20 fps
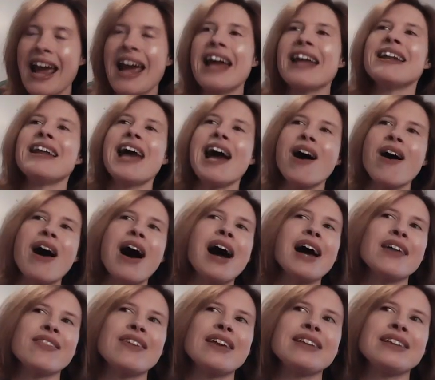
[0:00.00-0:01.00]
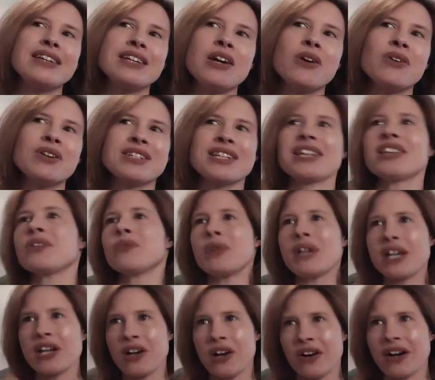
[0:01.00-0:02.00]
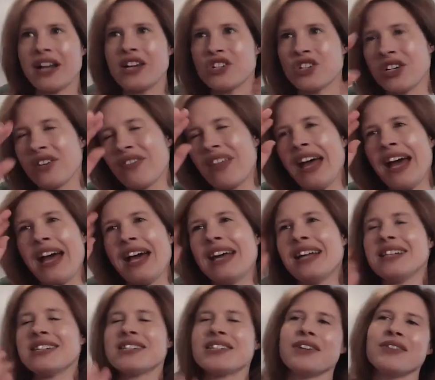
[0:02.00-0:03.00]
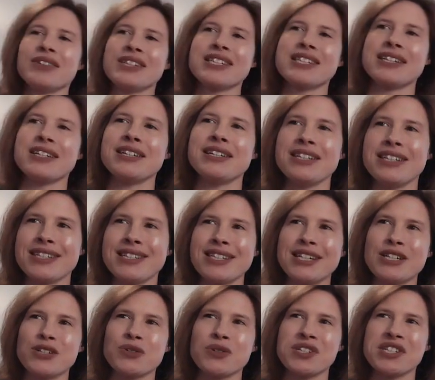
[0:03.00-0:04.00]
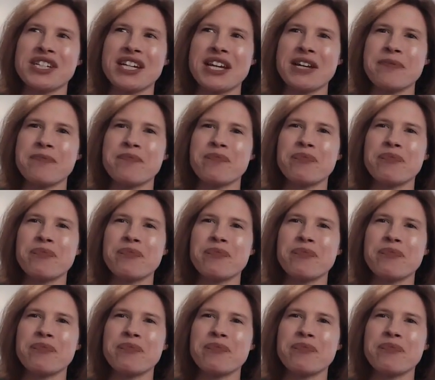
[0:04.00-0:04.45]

And now I think that Yona's like the reincarnation of that and so it's it's interesting